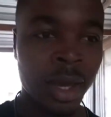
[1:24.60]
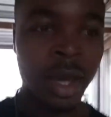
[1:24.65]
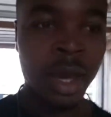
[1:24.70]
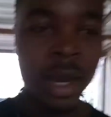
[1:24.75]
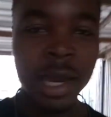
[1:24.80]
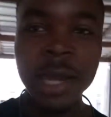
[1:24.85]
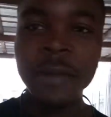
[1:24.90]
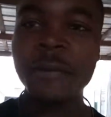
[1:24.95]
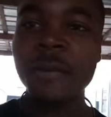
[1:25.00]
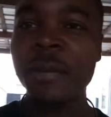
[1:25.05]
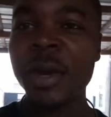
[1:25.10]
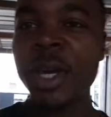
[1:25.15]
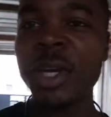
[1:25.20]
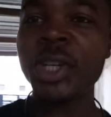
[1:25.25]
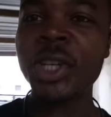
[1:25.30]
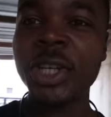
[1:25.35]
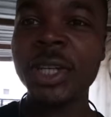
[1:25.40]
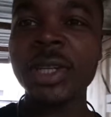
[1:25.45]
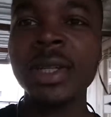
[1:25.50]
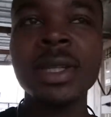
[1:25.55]

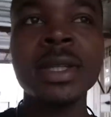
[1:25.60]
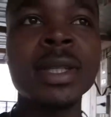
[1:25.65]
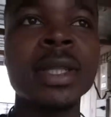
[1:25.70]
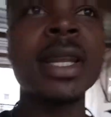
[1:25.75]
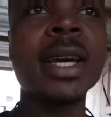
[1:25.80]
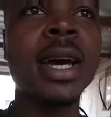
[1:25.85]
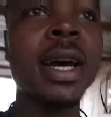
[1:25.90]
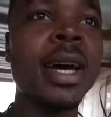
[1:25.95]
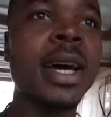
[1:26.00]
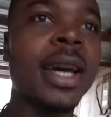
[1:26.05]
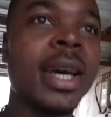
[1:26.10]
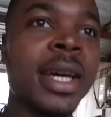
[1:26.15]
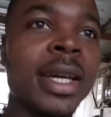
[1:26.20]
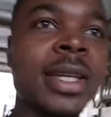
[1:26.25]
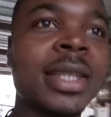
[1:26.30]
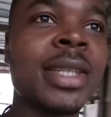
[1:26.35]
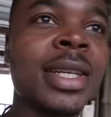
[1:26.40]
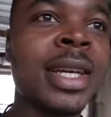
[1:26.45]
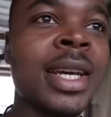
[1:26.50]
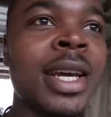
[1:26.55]
information, and
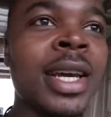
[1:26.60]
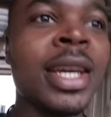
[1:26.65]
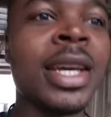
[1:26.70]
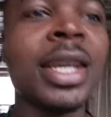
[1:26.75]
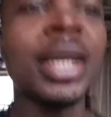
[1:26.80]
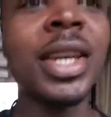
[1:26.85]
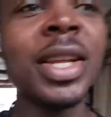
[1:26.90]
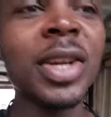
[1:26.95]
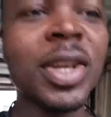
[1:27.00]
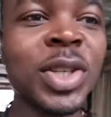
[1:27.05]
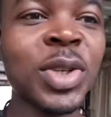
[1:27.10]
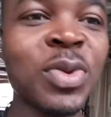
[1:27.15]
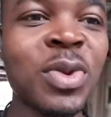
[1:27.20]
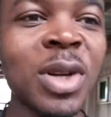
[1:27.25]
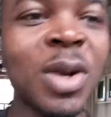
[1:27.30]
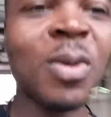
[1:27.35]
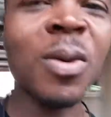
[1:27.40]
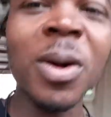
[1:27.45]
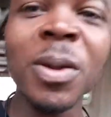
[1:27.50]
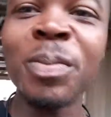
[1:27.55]
he doesn't
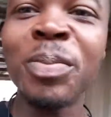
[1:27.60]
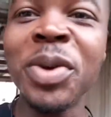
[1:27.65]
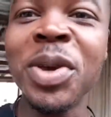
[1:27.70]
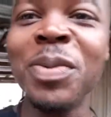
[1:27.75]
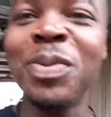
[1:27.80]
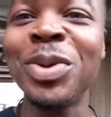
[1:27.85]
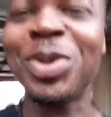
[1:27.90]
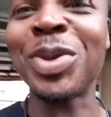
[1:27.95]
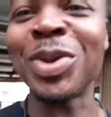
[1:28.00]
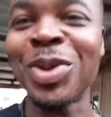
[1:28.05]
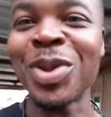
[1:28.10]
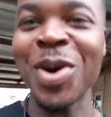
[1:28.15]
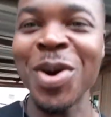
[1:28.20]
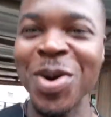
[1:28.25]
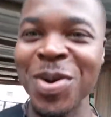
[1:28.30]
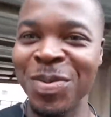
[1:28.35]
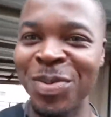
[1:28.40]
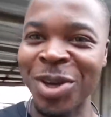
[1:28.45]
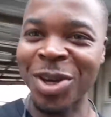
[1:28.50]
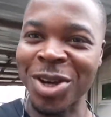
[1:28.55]
really want people to
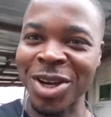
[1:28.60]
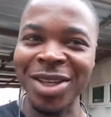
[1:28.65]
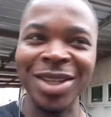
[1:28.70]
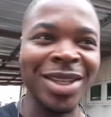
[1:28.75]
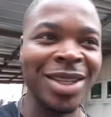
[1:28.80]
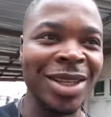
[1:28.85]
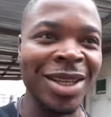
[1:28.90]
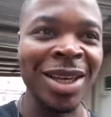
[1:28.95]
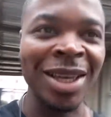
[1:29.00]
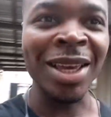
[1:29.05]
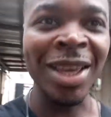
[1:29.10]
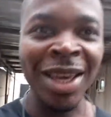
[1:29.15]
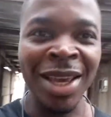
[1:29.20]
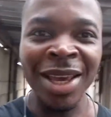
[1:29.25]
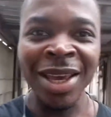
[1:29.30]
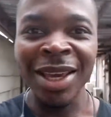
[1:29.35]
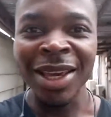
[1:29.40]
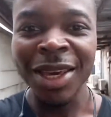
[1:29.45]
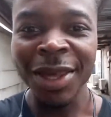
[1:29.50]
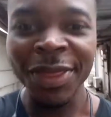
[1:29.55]
know because
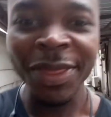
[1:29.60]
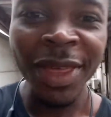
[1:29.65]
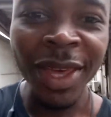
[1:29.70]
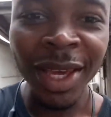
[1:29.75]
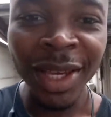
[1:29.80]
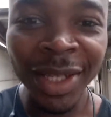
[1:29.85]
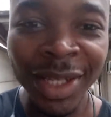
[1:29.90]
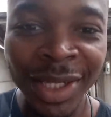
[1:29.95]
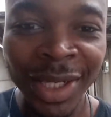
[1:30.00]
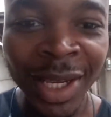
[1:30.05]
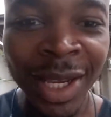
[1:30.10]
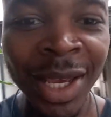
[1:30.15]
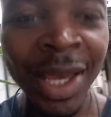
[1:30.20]
he thinks